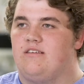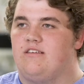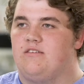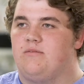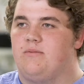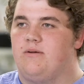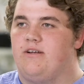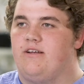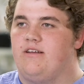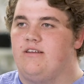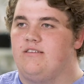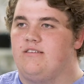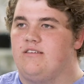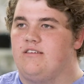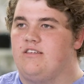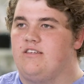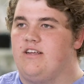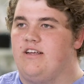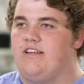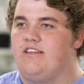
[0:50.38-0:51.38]
experience
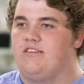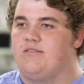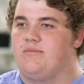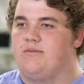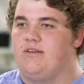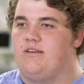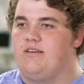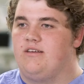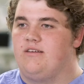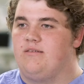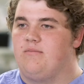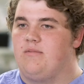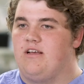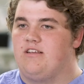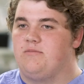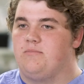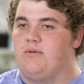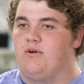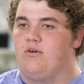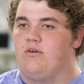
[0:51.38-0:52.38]
has changed me,
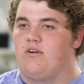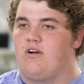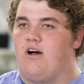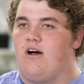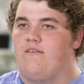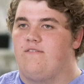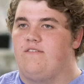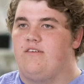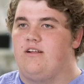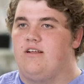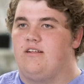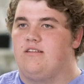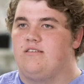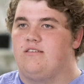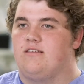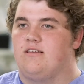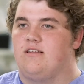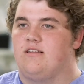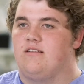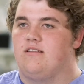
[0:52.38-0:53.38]
has built
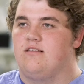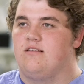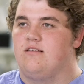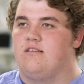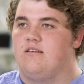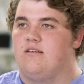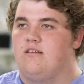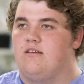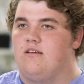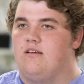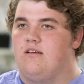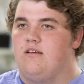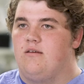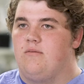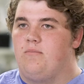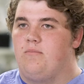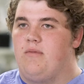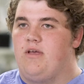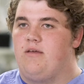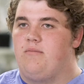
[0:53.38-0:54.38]
confidence and
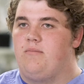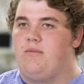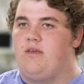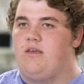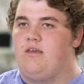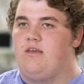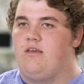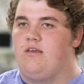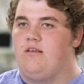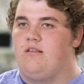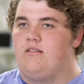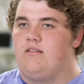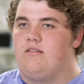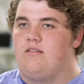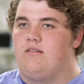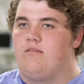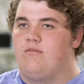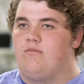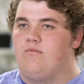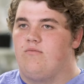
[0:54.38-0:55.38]
made me
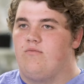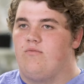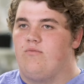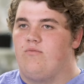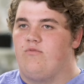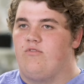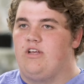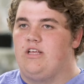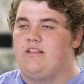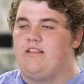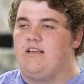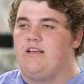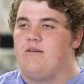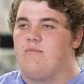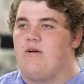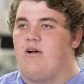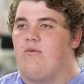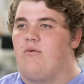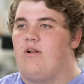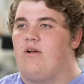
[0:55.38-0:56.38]
rethink
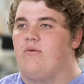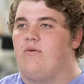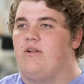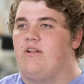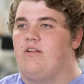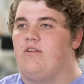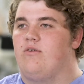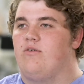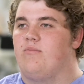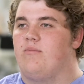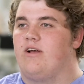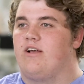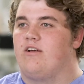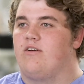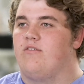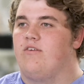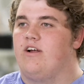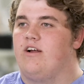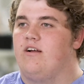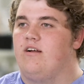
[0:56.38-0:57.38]
about what I want to do in my
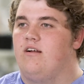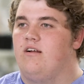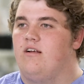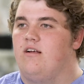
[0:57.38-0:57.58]
career.